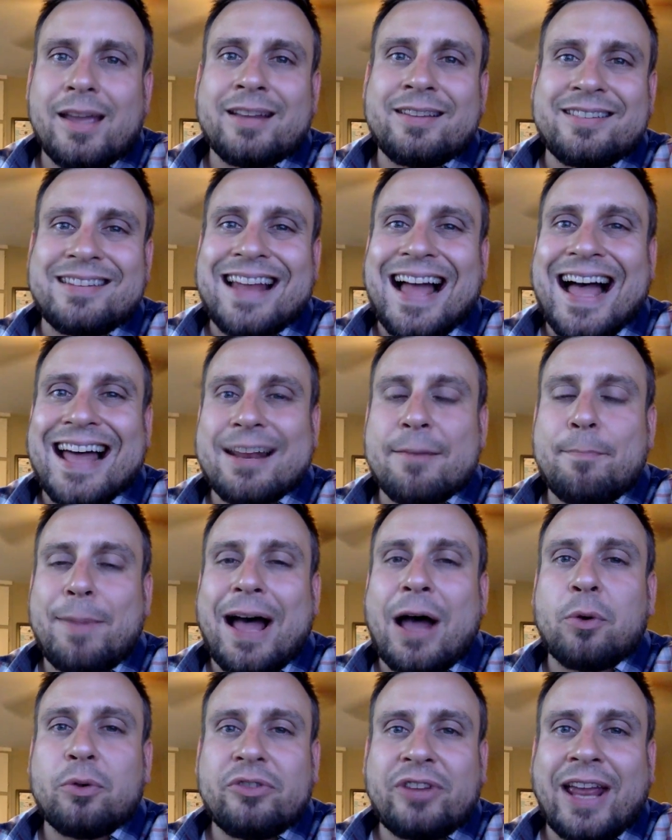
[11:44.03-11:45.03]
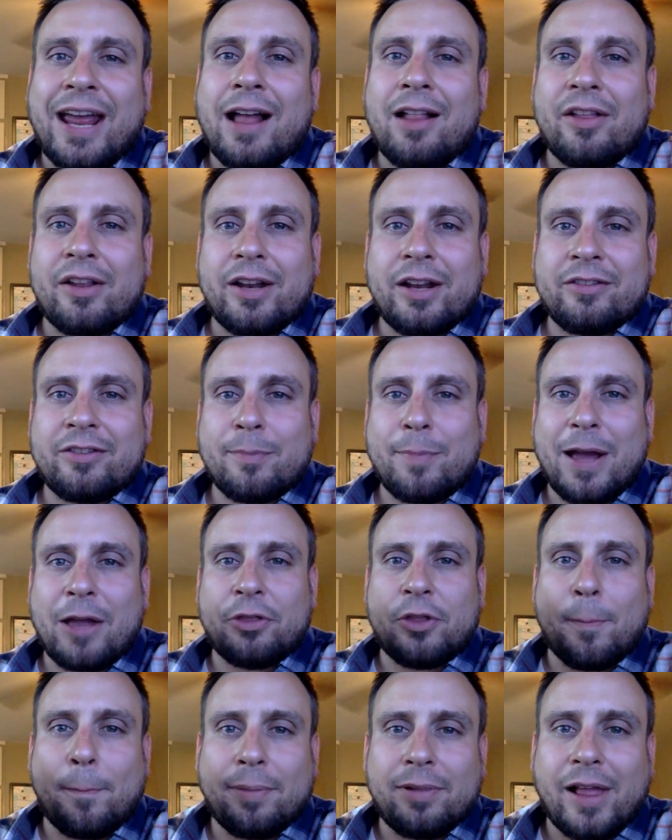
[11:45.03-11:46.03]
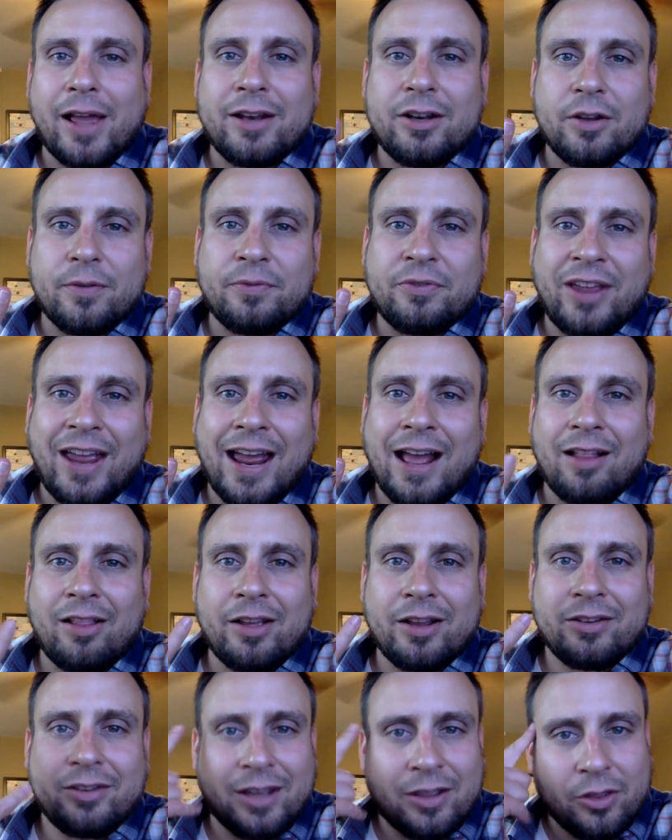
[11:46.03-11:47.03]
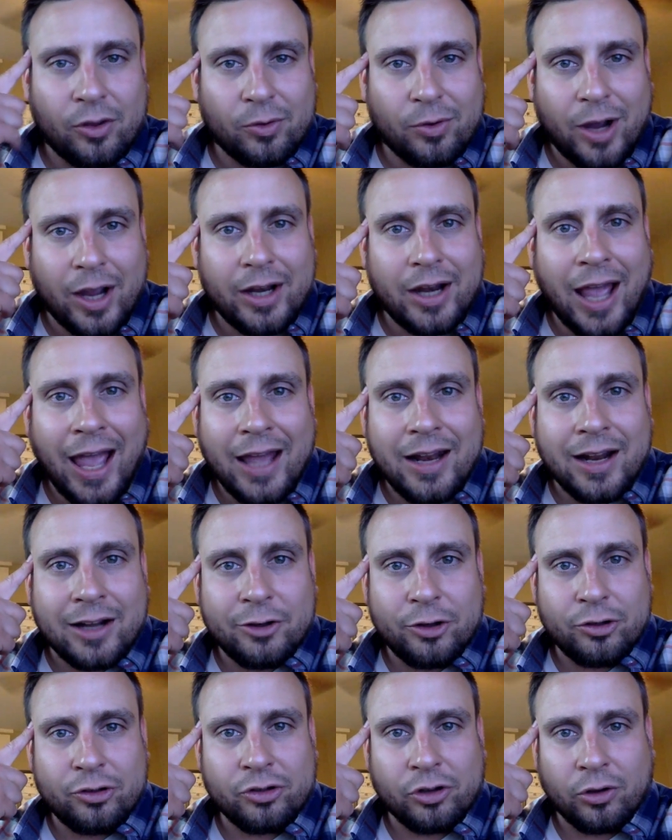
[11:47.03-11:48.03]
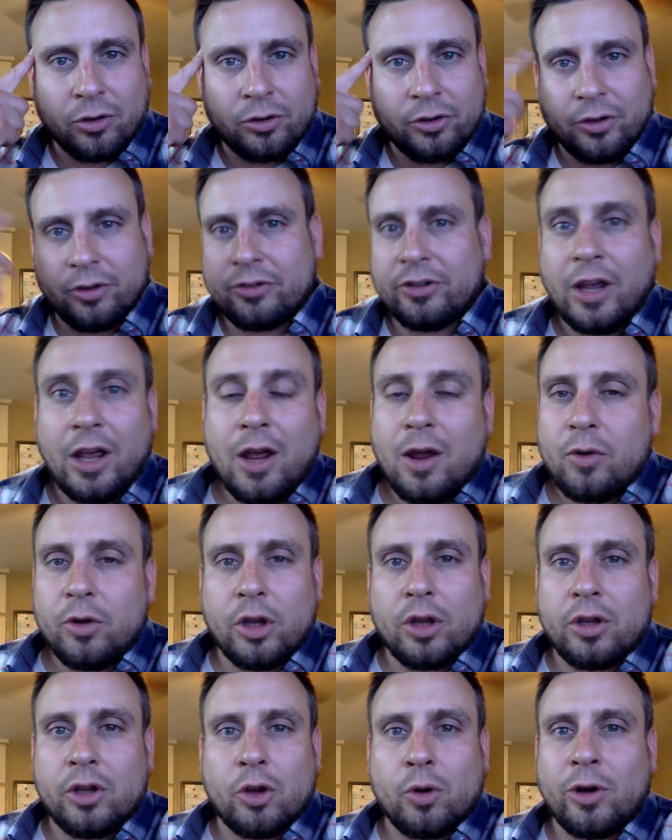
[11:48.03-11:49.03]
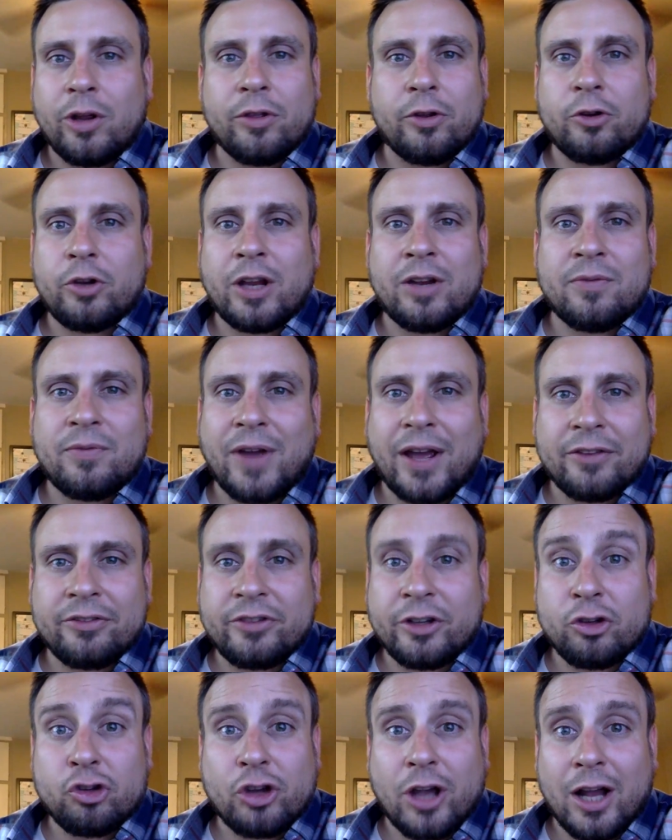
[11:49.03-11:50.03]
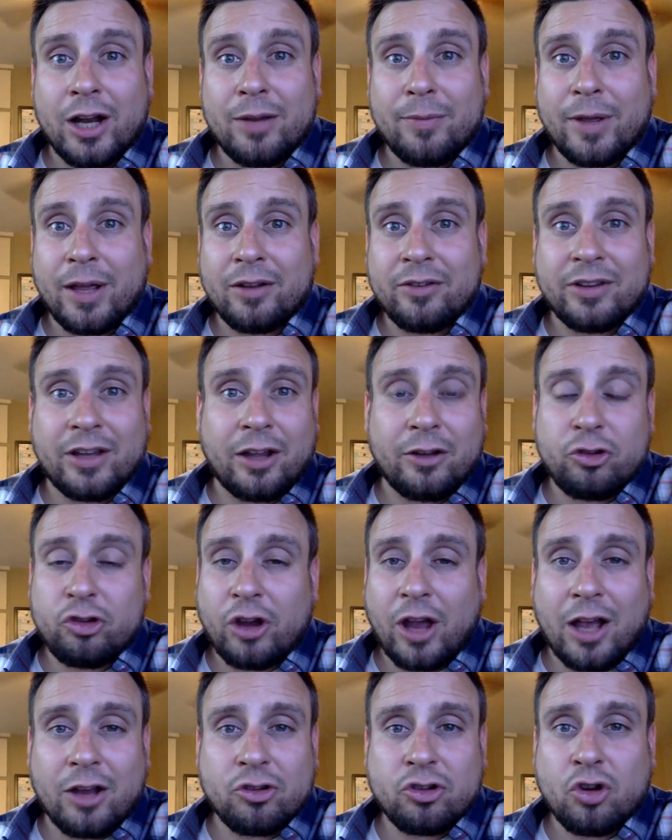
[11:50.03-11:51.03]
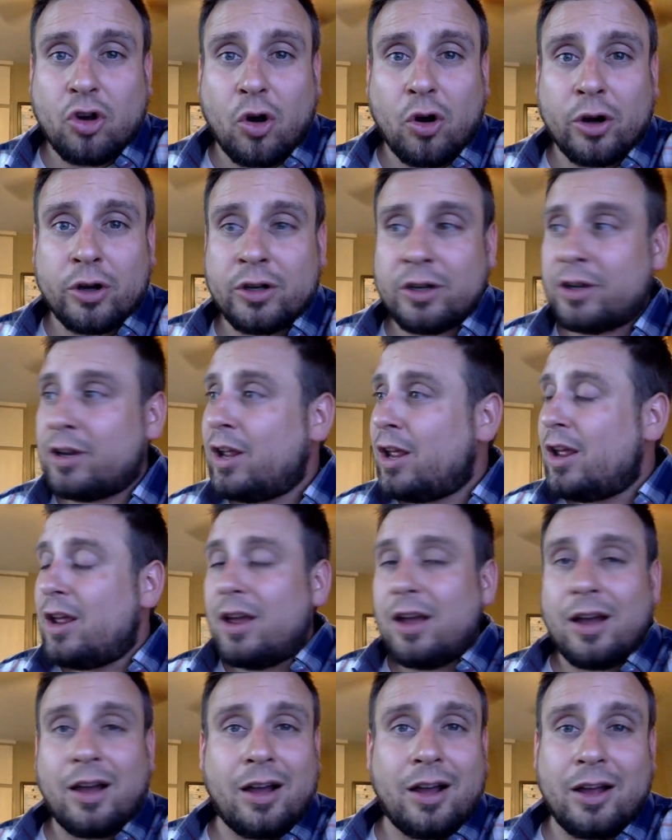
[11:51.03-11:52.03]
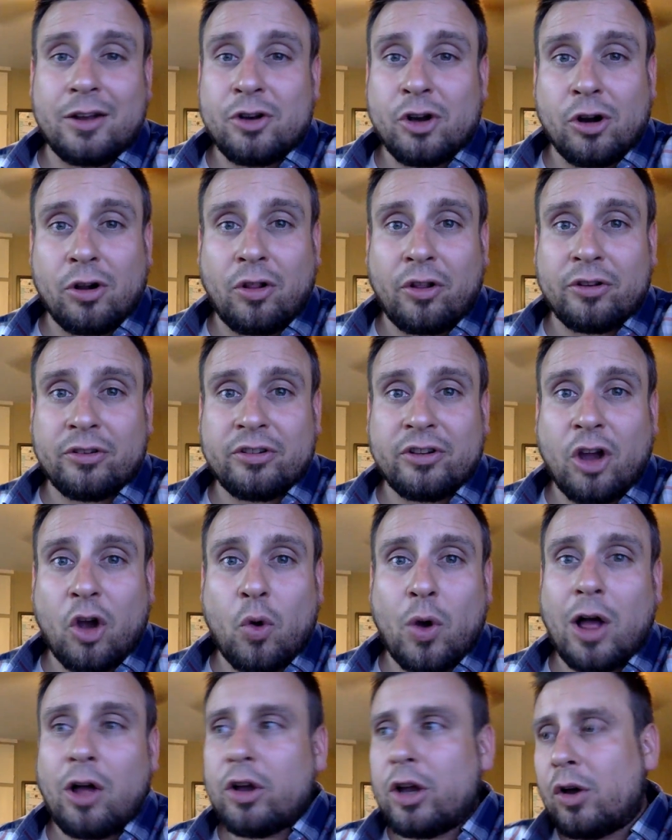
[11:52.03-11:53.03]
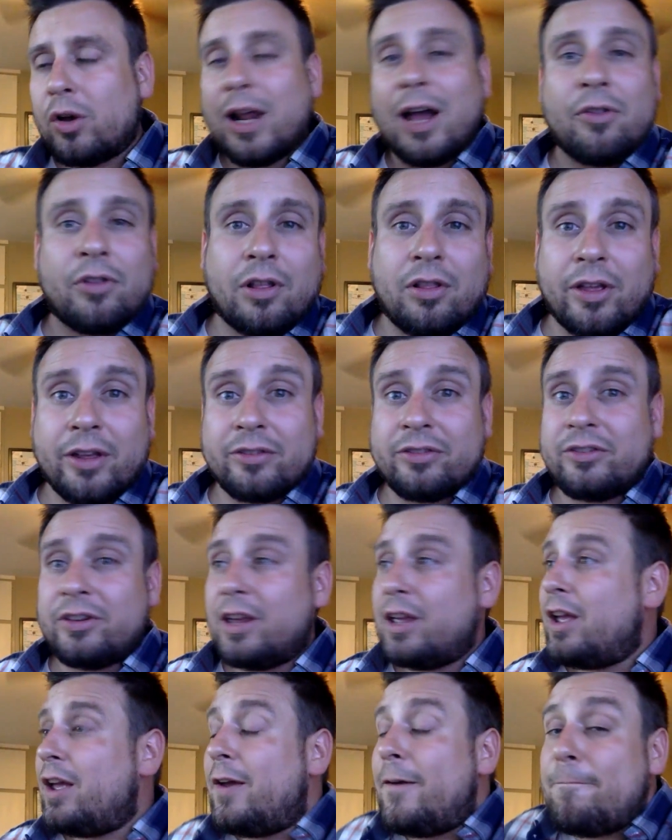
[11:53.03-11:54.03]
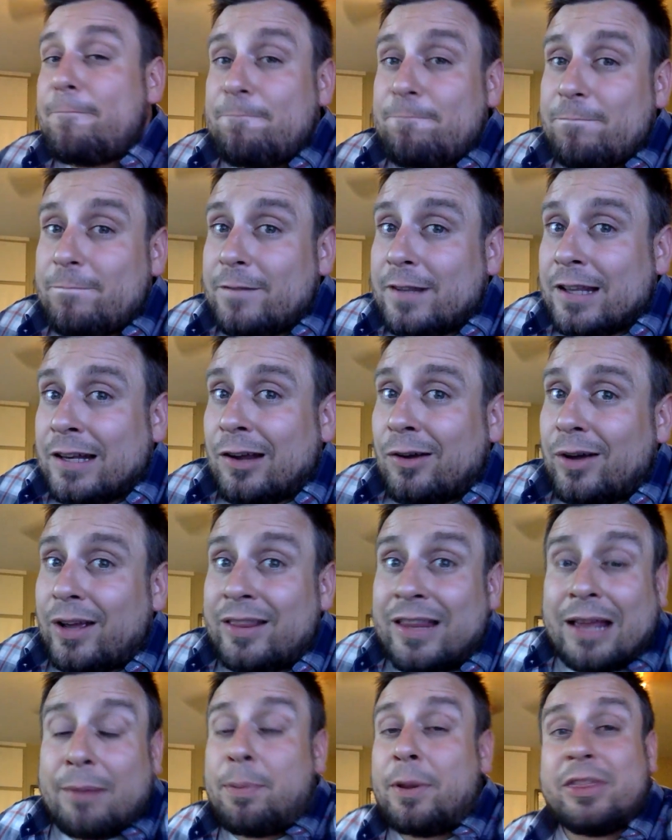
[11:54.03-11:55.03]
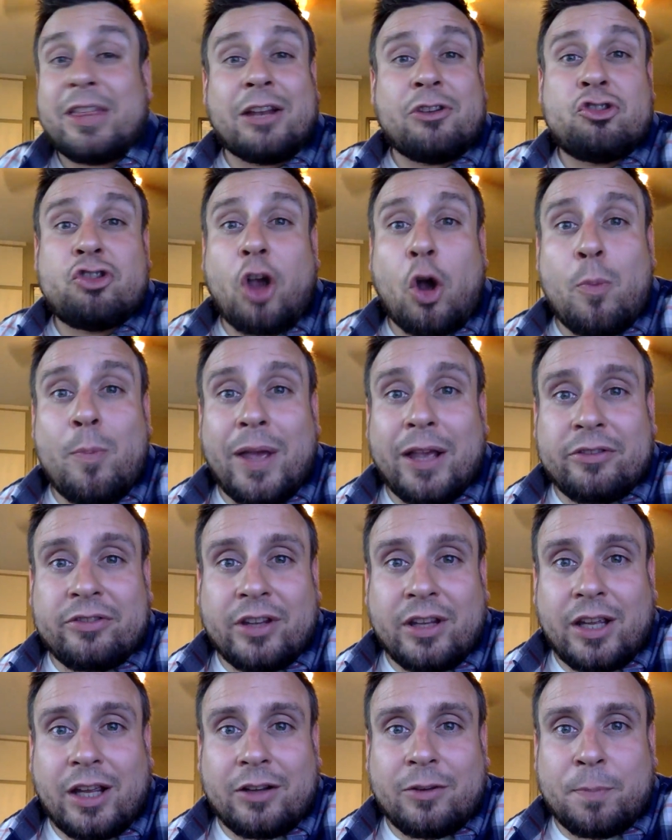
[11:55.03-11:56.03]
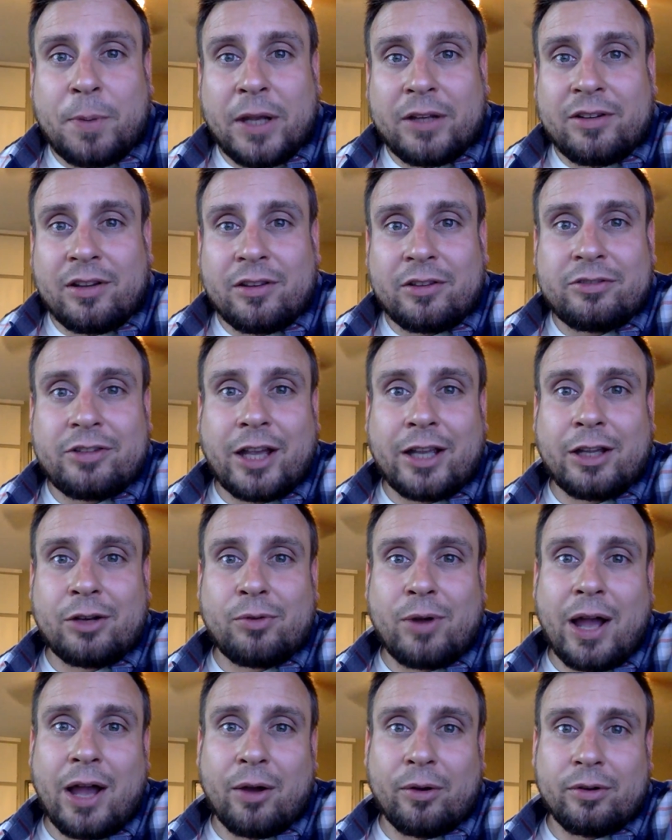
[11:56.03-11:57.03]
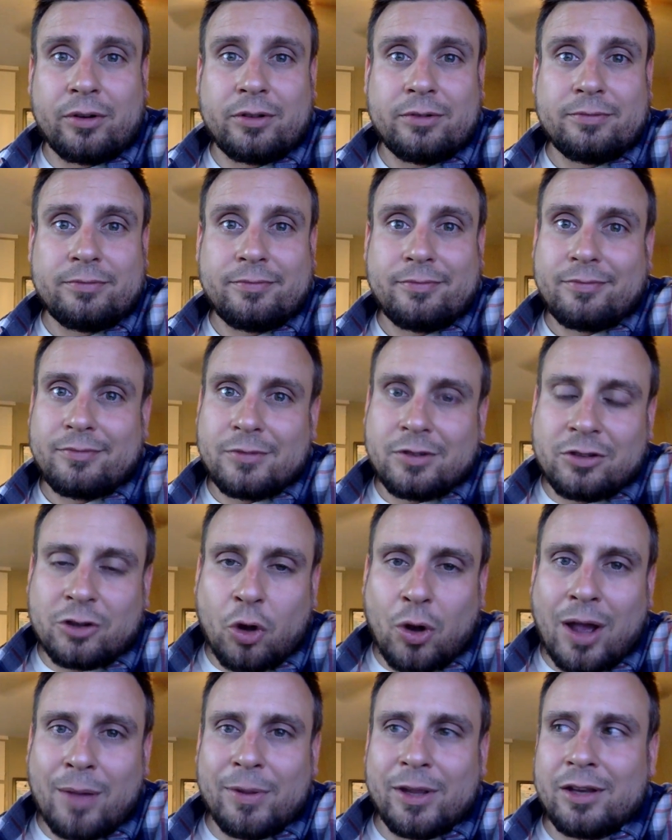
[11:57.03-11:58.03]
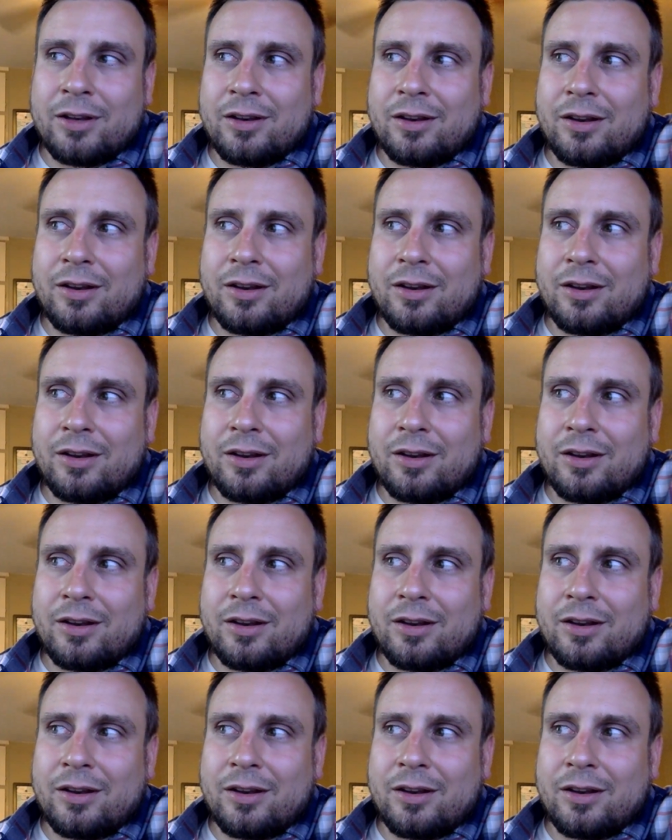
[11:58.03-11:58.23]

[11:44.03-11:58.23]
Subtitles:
It's not about talent. It's about the blend of talent and the right head on your shoulders. You either invest in Johnny Manziel, Josh Gordon, Nerlens Noel, go down the list, you know. But then Joe Mixon gets picked in the 2nd round. So I mean,